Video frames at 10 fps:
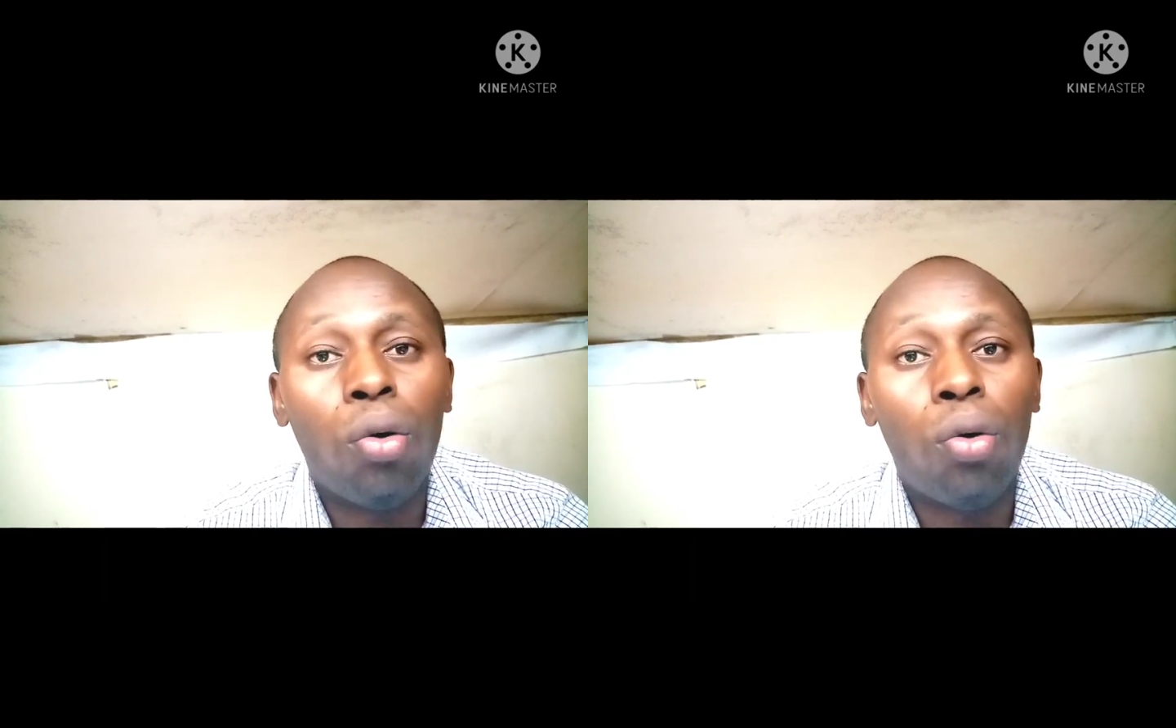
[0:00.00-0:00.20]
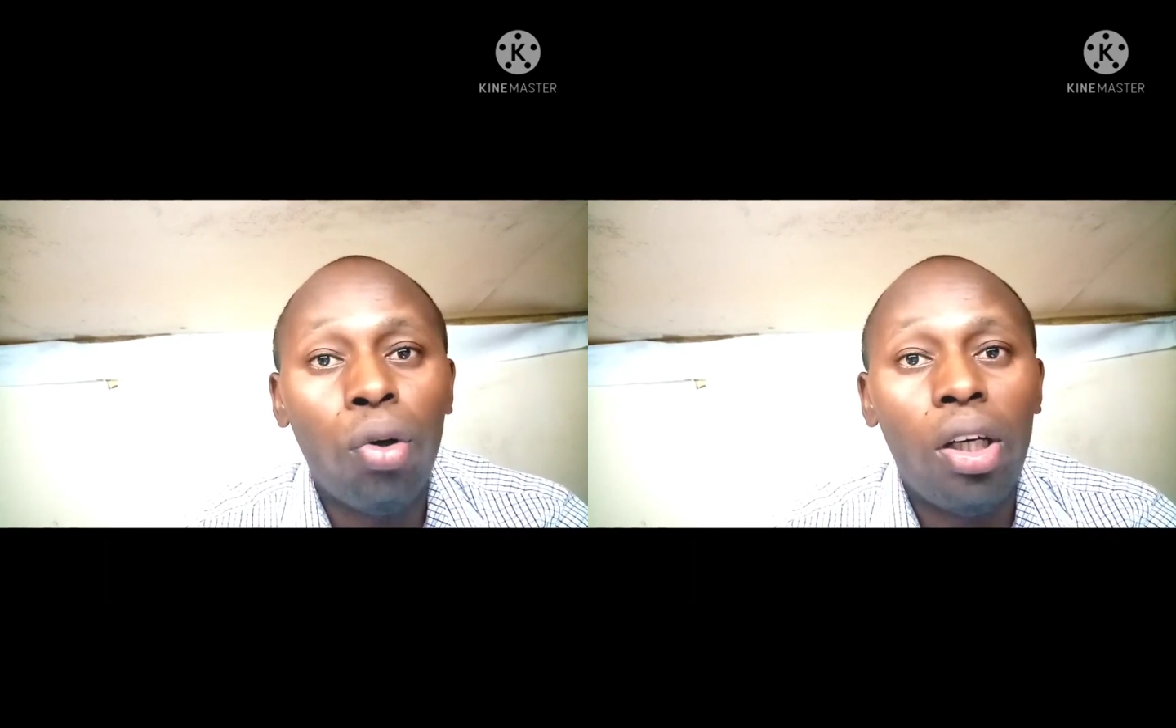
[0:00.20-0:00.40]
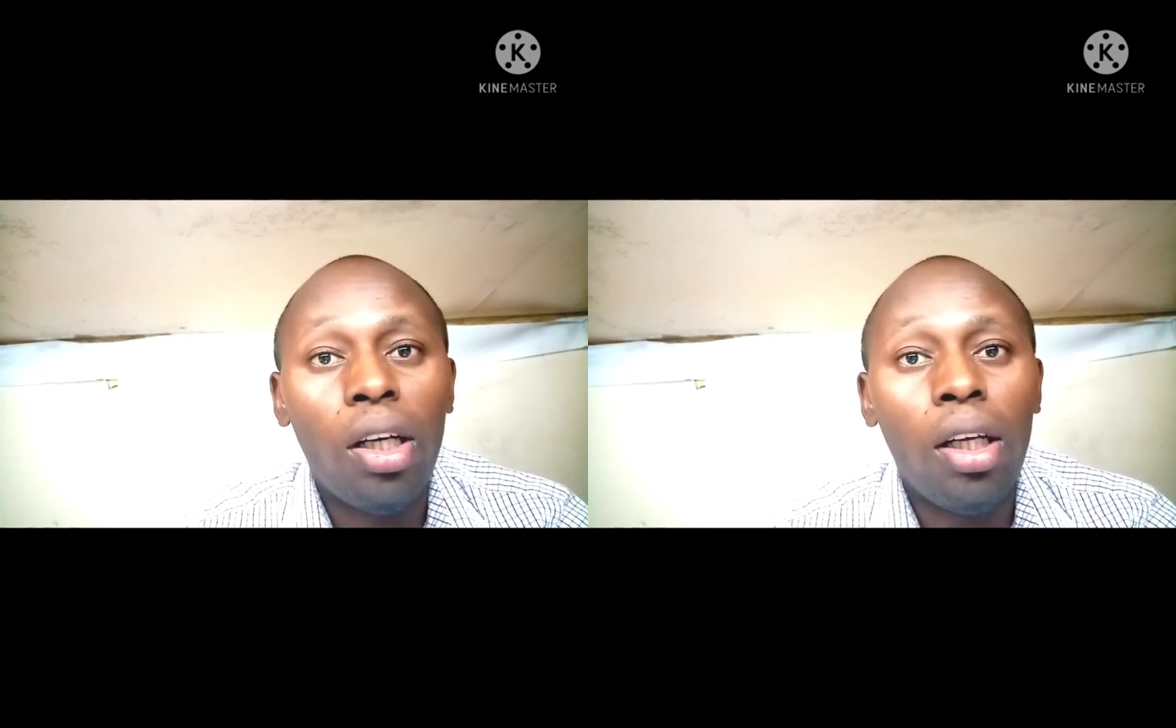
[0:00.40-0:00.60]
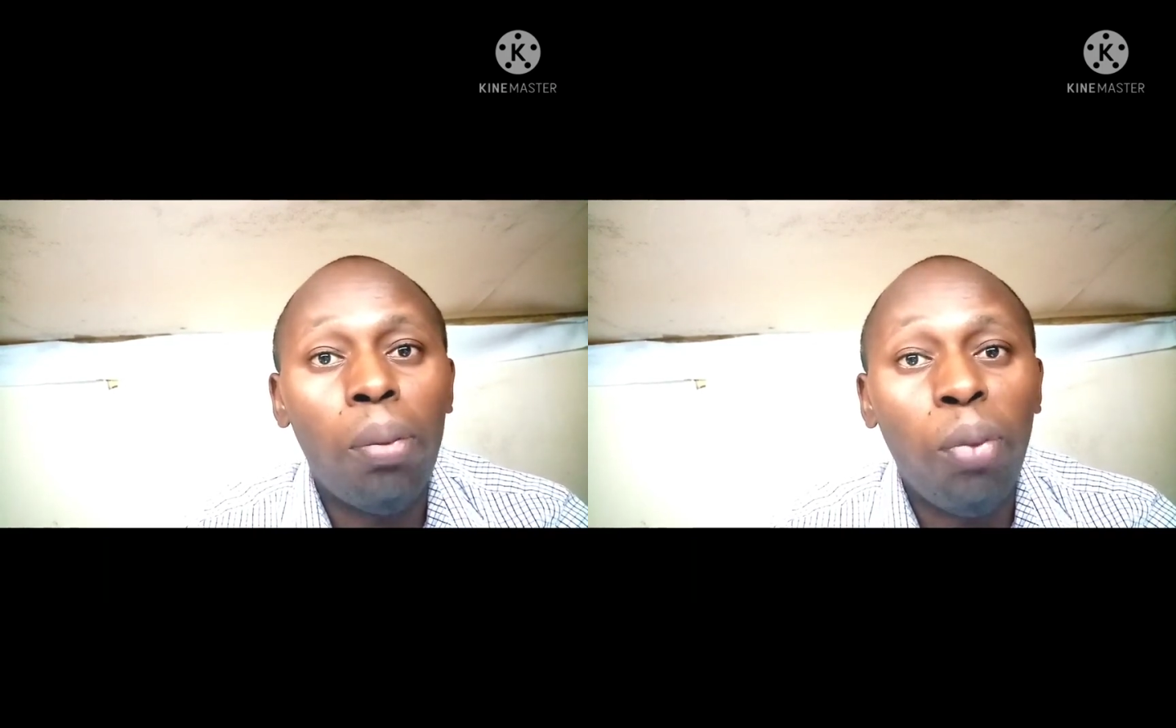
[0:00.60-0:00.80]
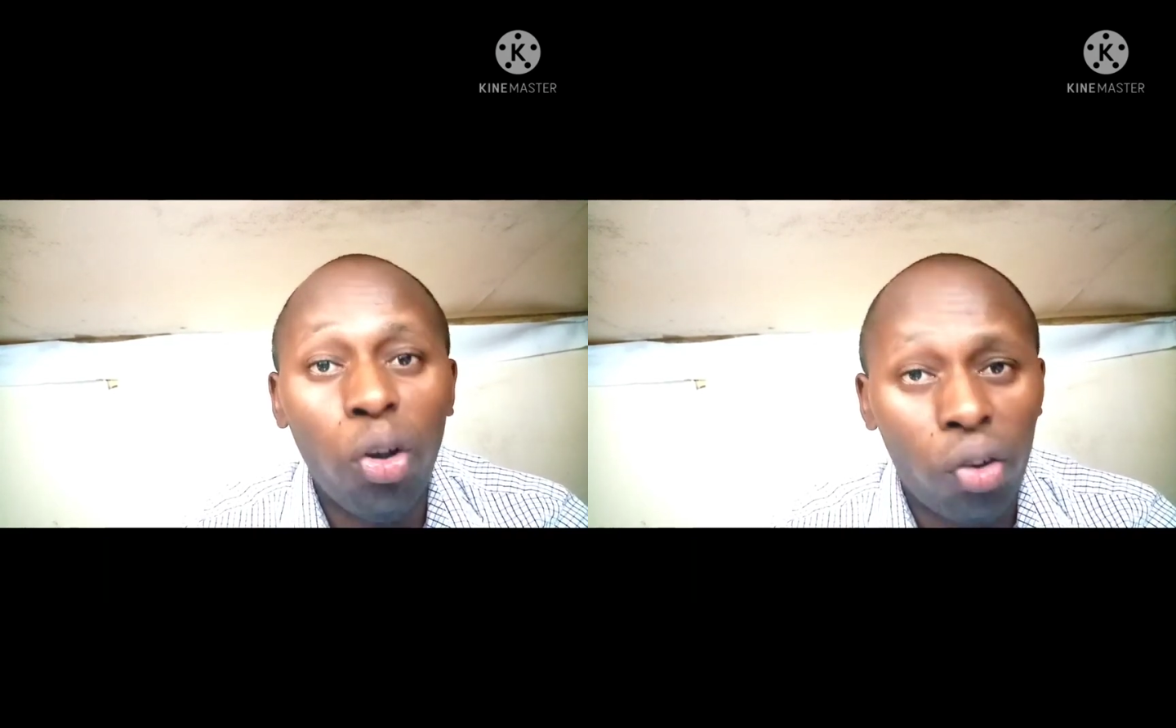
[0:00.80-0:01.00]
good
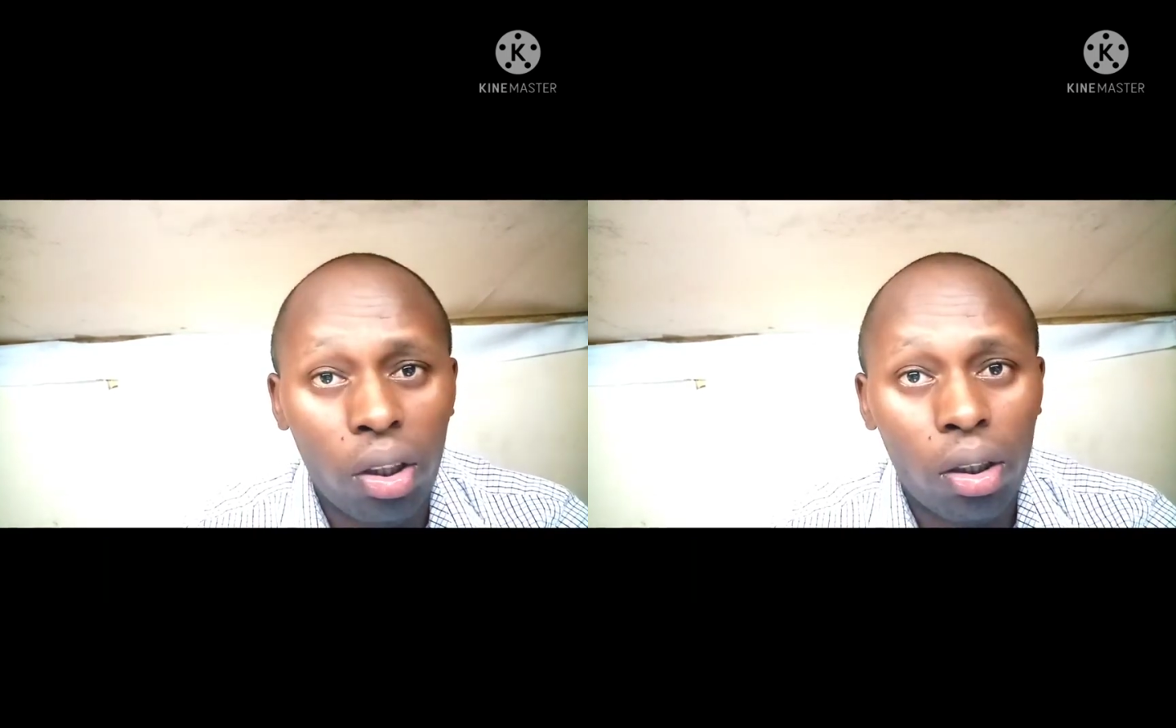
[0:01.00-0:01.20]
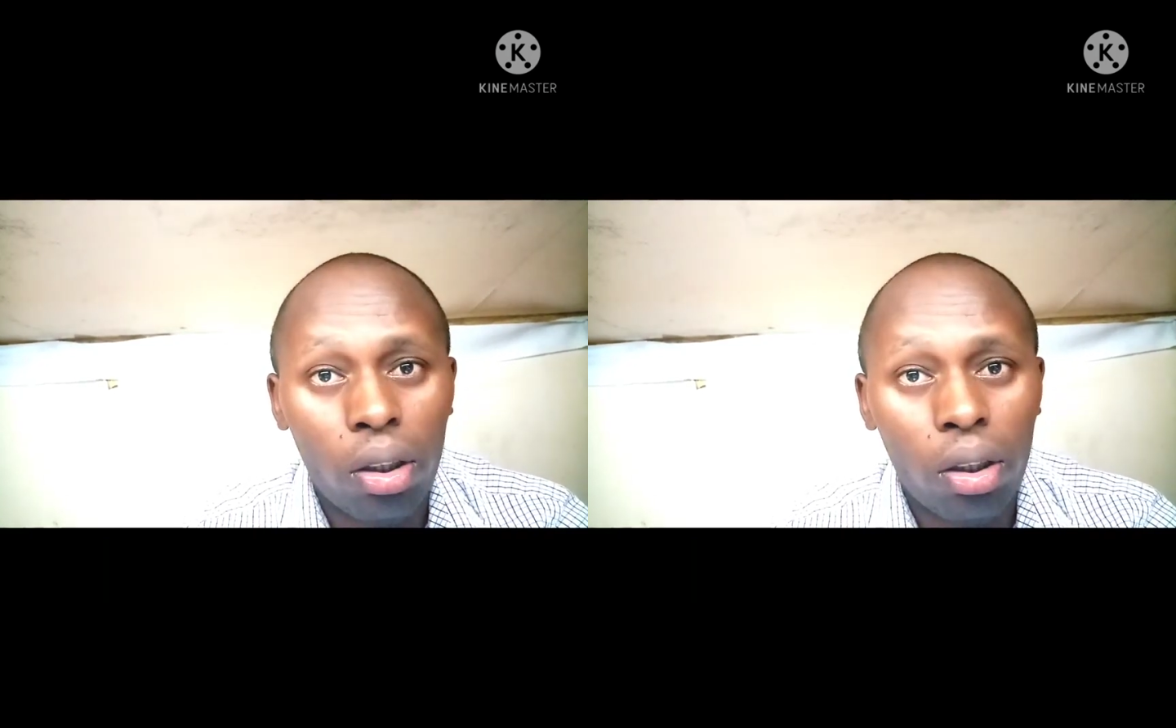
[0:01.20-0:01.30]
immune.